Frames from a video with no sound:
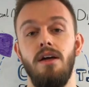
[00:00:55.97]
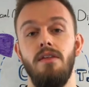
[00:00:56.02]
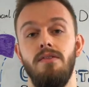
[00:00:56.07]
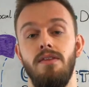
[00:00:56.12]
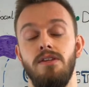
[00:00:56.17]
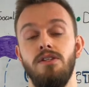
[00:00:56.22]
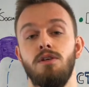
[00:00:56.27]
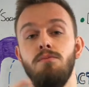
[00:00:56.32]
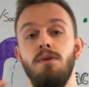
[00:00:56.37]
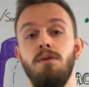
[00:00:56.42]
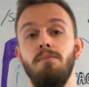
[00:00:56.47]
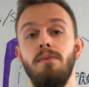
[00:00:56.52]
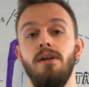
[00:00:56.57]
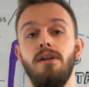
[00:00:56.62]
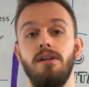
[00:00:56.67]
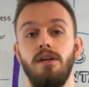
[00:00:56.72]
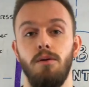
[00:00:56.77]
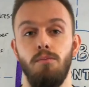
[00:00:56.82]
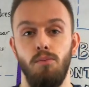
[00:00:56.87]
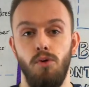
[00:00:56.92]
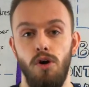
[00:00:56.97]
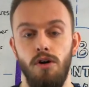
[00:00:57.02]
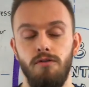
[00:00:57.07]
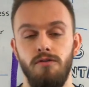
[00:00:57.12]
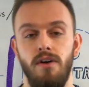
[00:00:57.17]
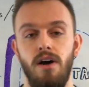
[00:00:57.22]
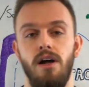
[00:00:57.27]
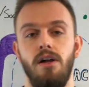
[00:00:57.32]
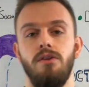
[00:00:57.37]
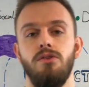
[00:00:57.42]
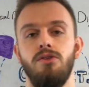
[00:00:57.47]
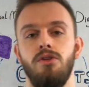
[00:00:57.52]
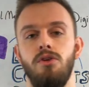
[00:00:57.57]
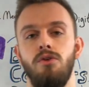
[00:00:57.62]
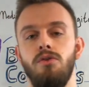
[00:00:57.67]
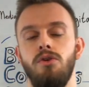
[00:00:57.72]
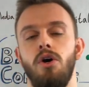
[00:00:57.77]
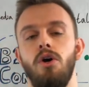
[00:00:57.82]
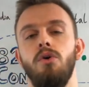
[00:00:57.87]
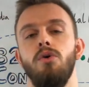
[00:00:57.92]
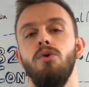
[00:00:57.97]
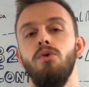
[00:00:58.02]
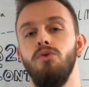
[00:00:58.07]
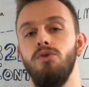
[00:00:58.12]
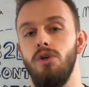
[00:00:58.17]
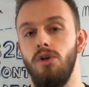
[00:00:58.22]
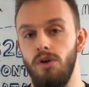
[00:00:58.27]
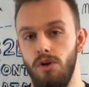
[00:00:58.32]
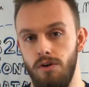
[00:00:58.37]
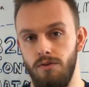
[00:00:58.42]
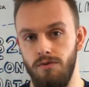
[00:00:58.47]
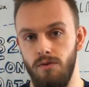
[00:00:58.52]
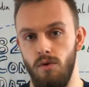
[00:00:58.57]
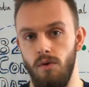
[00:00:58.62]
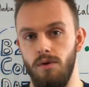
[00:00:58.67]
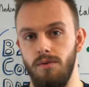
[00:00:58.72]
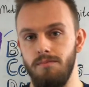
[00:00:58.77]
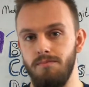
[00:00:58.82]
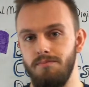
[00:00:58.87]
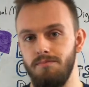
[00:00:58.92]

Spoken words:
This can be building a profile so you know who to look for.